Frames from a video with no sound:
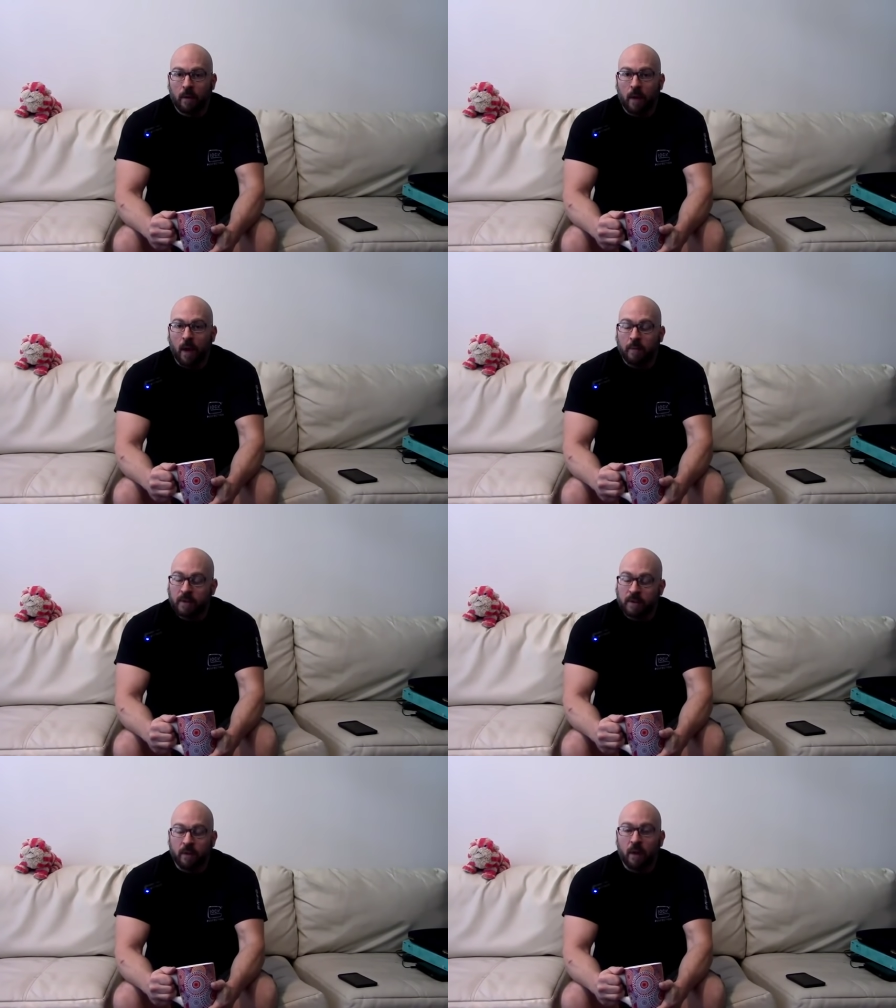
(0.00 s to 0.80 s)
I'm
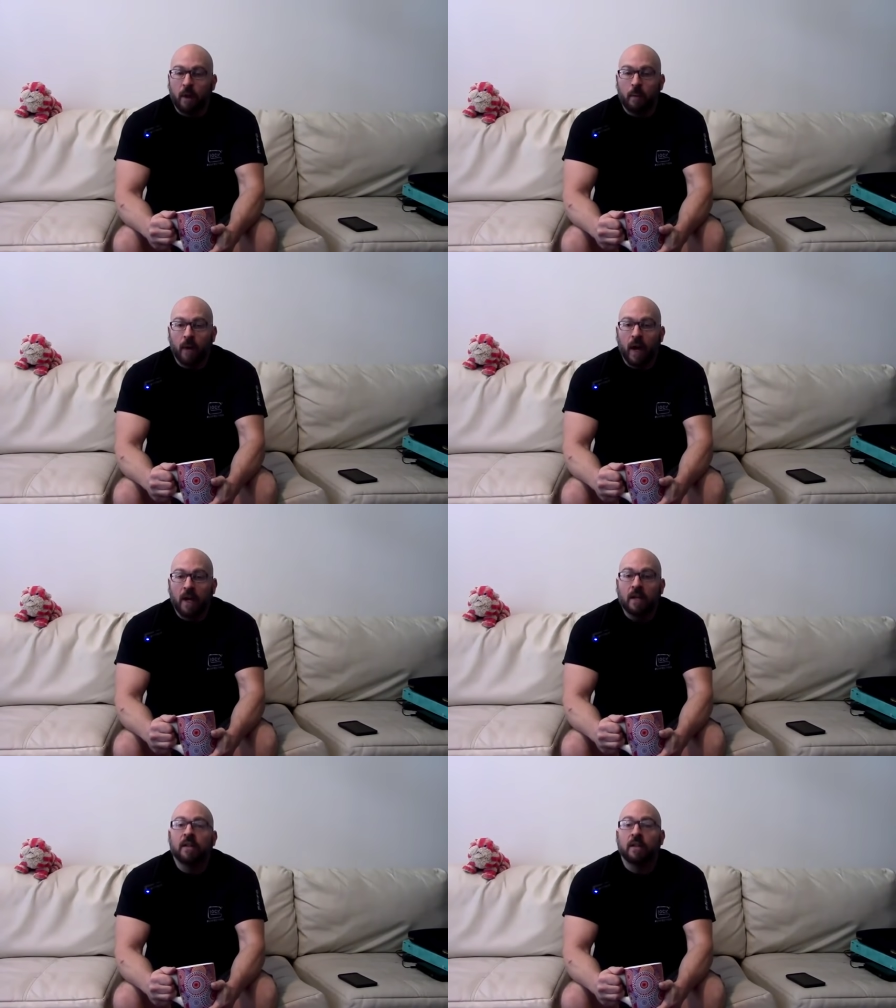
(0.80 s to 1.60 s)
still
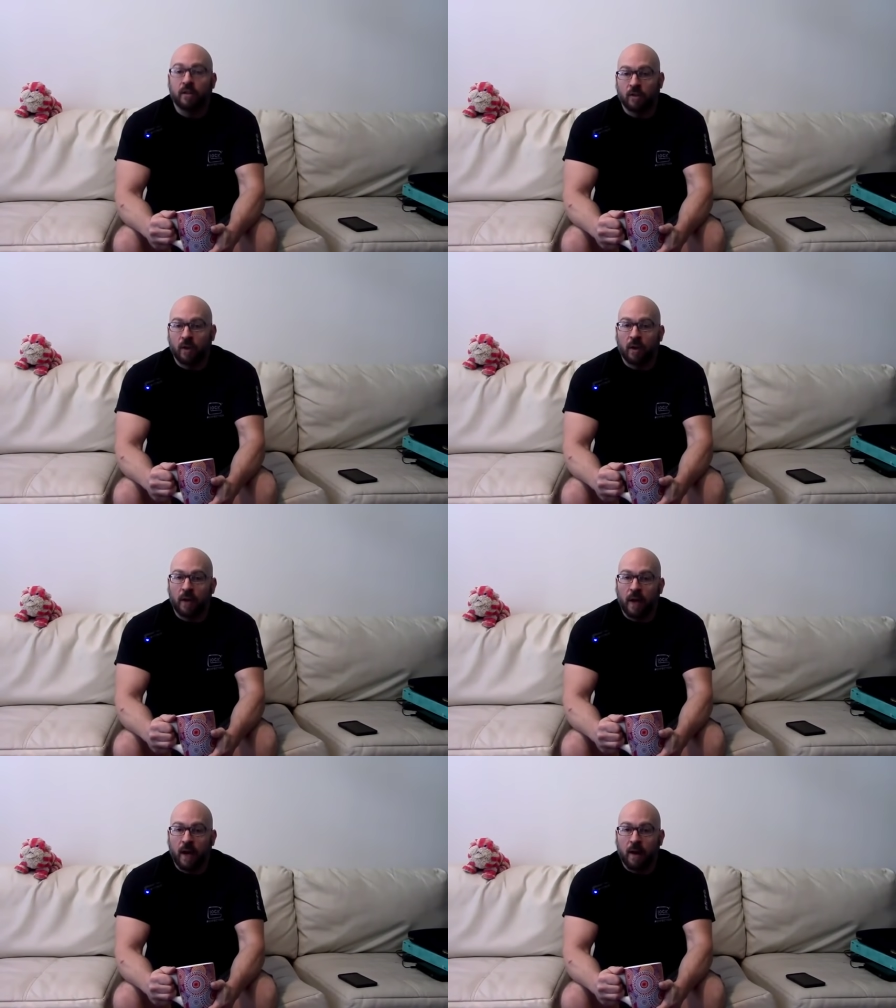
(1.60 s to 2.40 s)
upright and
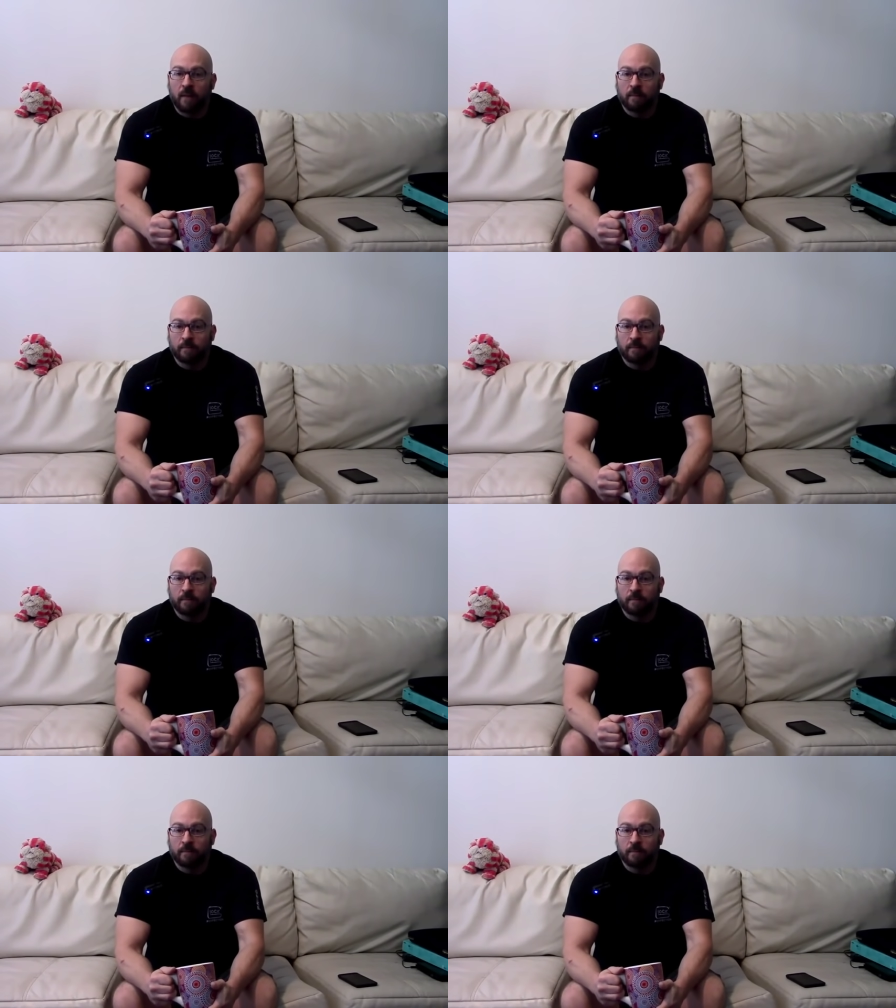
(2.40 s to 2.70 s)
drawing air.